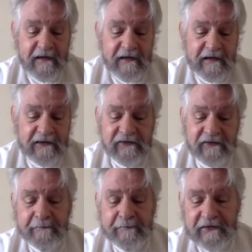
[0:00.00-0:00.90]
He
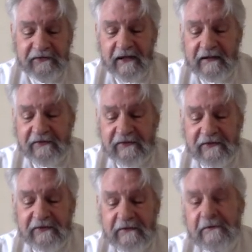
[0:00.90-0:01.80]
simply
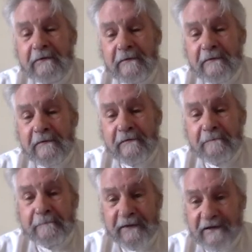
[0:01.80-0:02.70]
says,
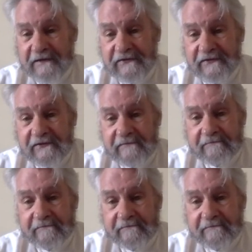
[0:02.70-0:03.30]
peace.